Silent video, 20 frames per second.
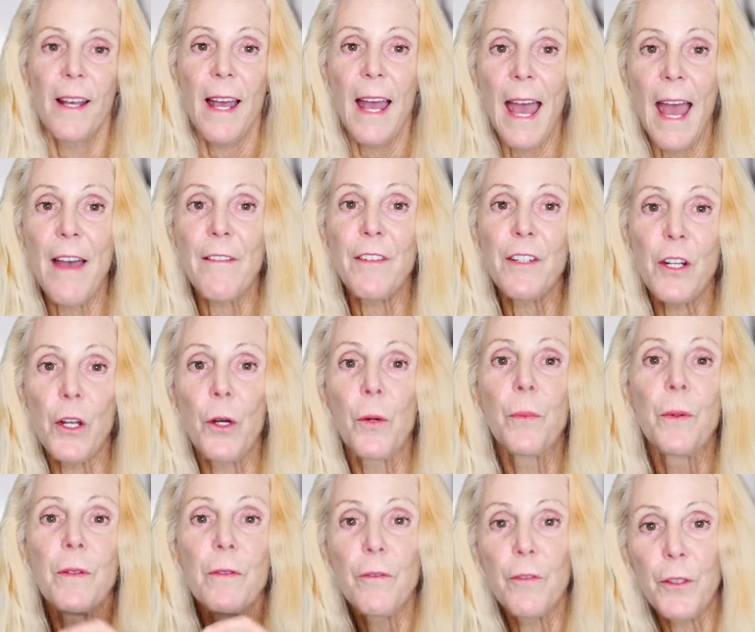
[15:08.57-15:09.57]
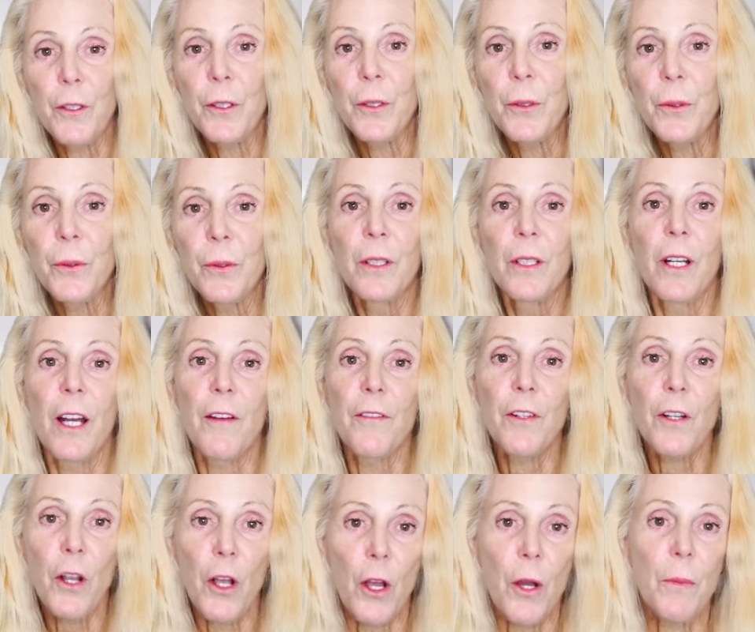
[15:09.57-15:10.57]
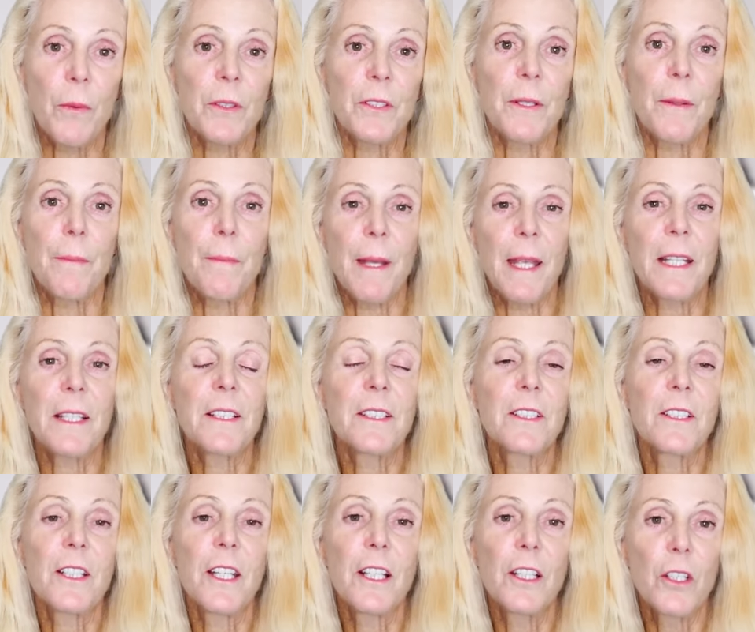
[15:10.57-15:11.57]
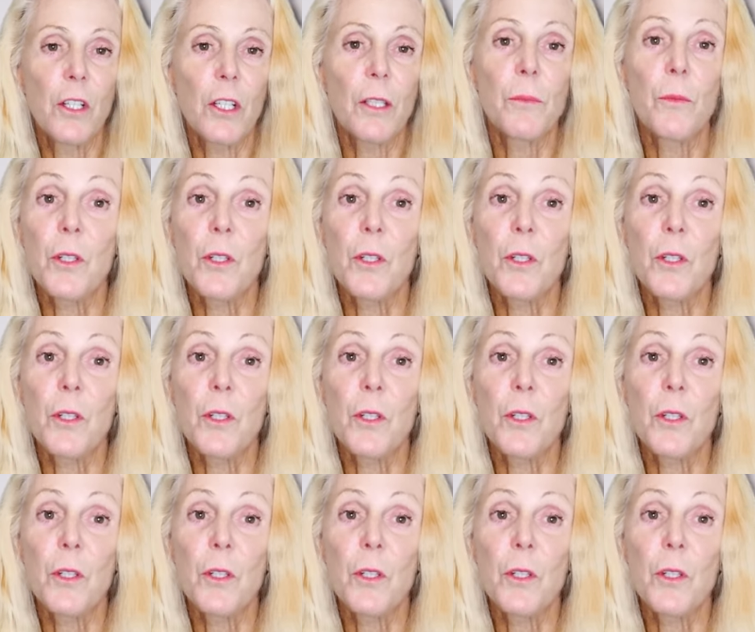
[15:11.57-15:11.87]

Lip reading: Have an open view of your home because it makes it look